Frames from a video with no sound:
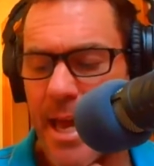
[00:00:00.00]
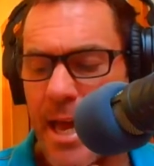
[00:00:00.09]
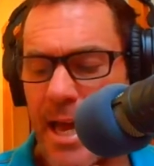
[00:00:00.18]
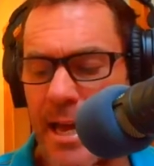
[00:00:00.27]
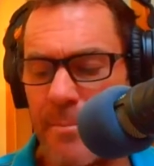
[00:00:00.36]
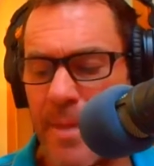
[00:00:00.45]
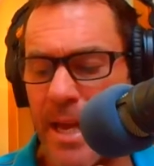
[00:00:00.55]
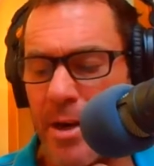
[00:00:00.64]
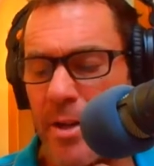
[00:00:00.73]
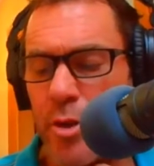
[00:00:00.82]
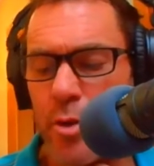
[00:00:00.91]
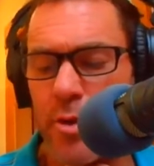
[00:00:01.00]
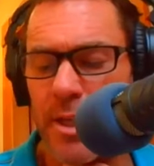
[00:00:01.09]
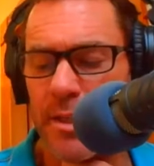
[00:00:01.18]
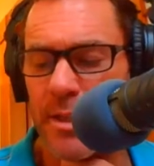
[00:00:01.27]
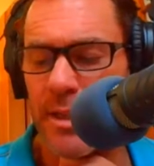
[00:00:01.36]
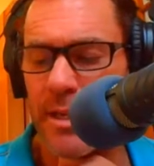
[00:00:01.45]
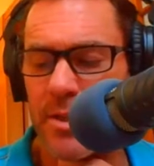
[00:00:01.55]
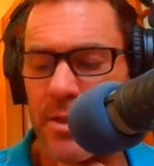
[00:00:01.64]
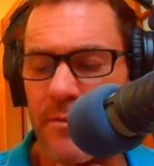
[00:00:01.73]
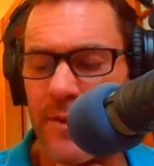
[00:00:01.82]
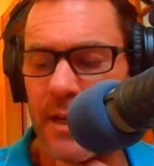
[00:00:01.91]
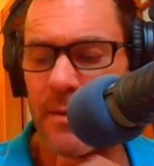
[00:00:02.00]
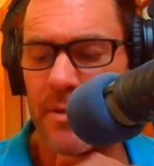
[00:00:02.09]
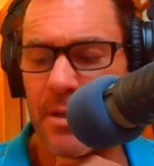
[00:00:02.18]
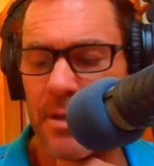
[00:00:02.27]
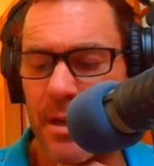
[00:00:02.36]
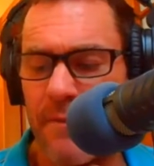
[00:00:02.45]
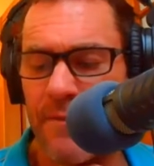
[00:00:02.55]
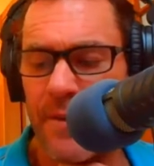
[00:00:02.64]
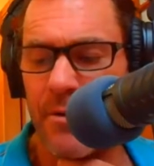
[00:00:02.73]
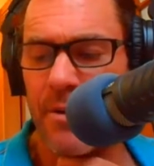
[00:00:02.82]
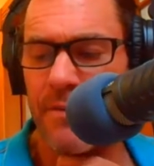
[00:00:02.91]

And I do think that that's developed a very,